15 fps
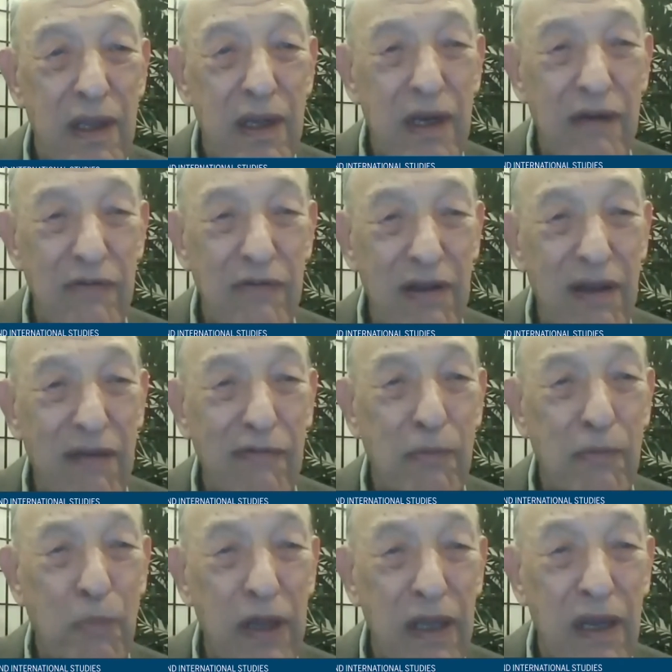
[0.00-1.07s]
of the
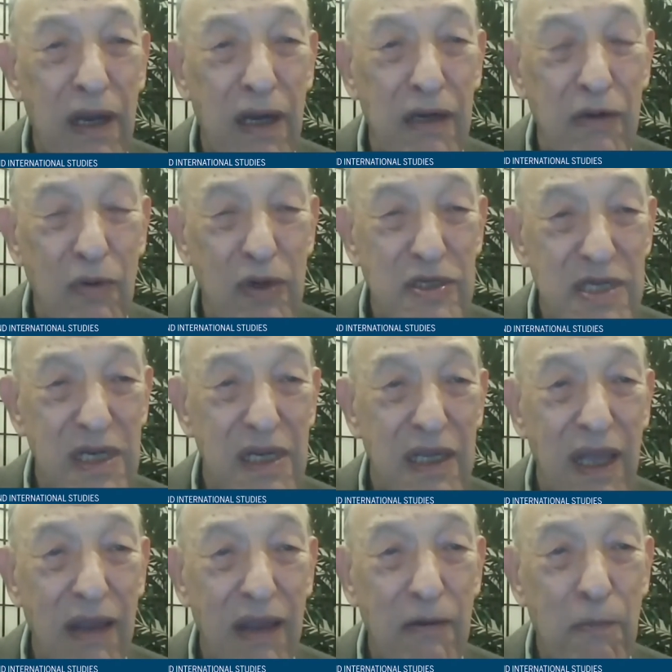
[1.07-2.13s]
11th Party Congress that he
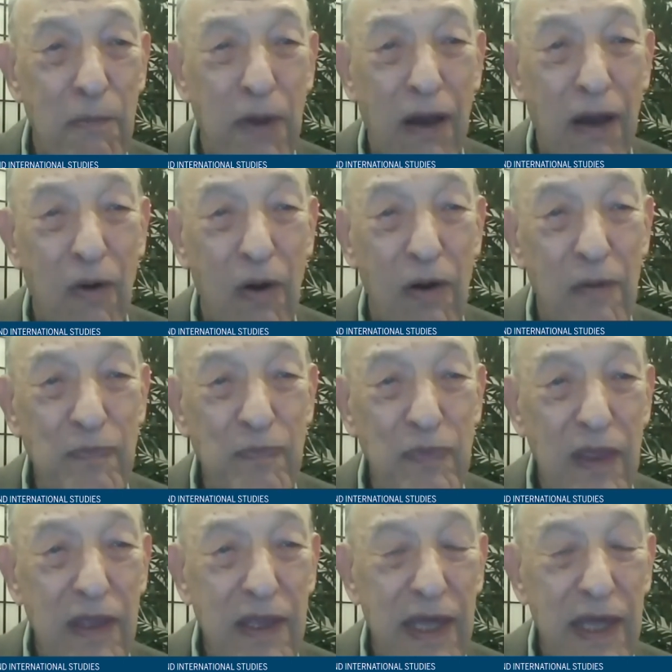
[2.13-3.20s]
came to power.
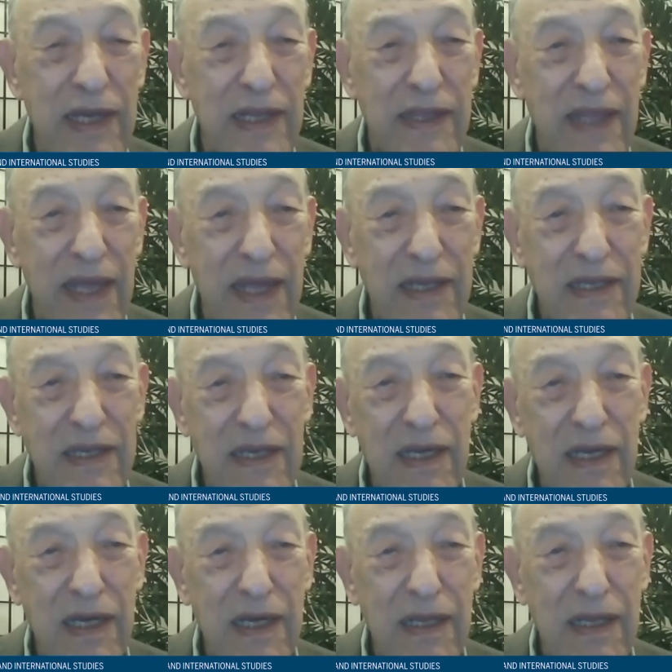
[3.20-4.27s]
And at that
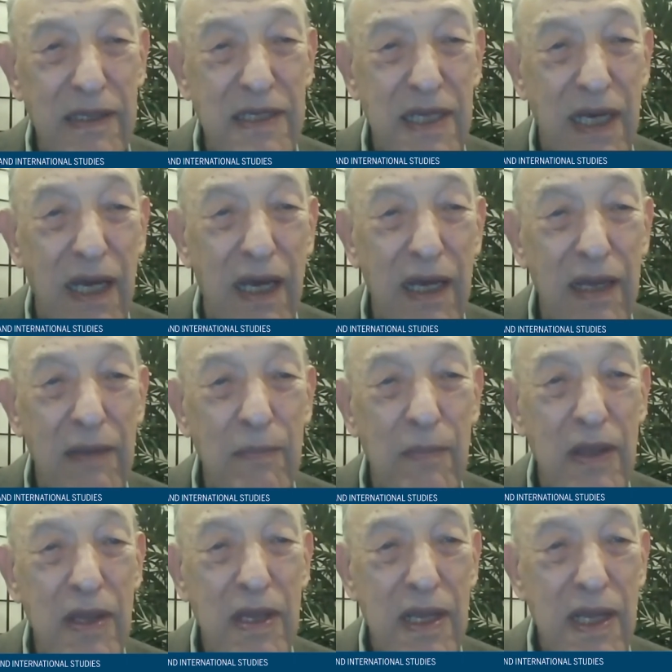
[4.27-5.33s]

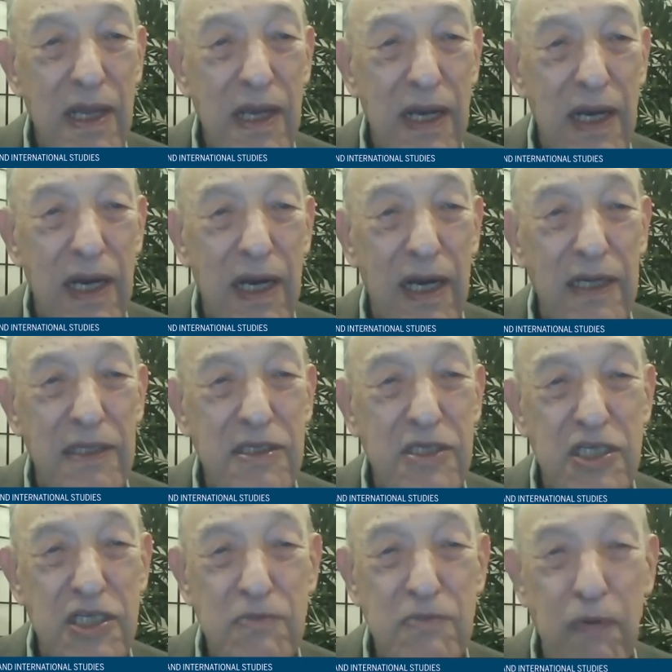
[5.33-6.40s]
time,
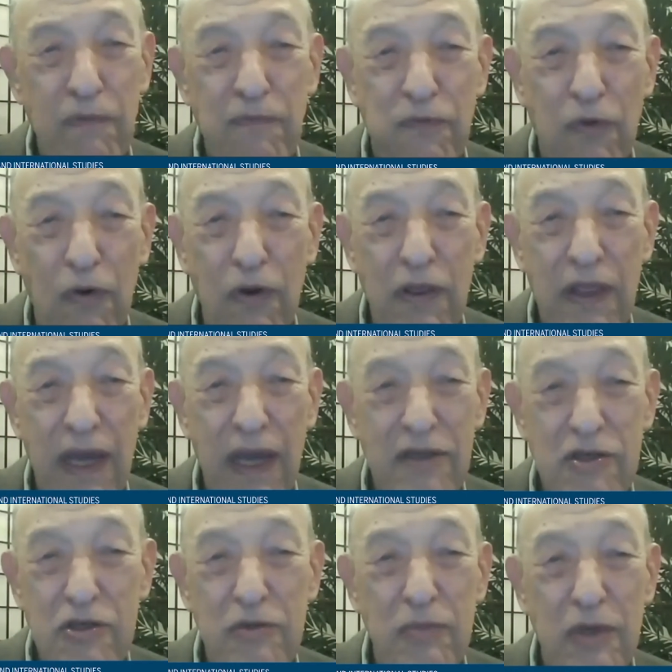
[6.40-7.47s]
just before that,
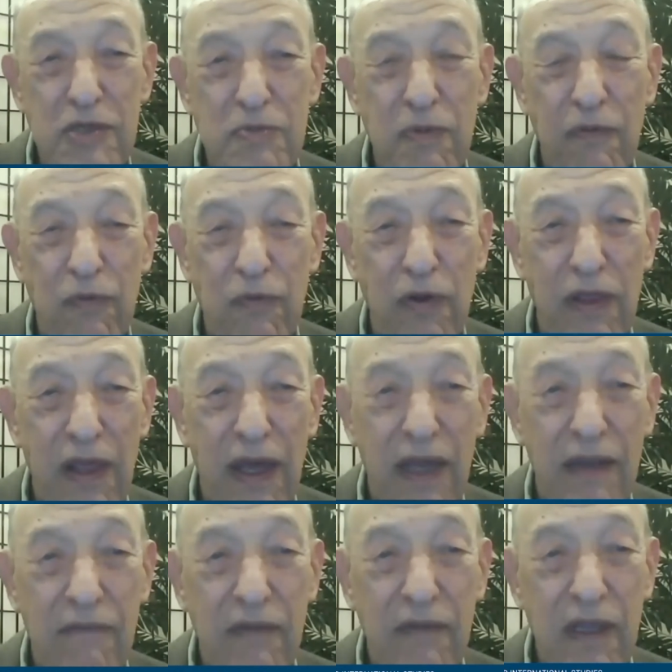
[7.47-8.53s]
2 months before
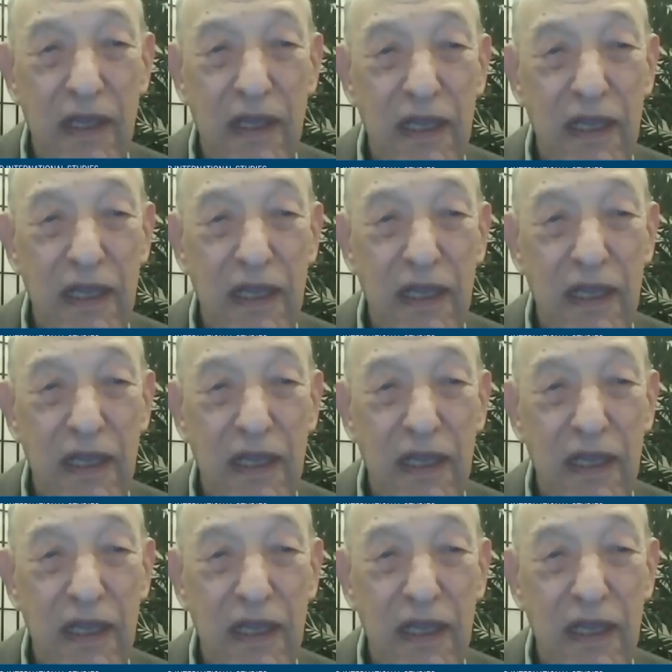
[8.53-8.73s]
that, he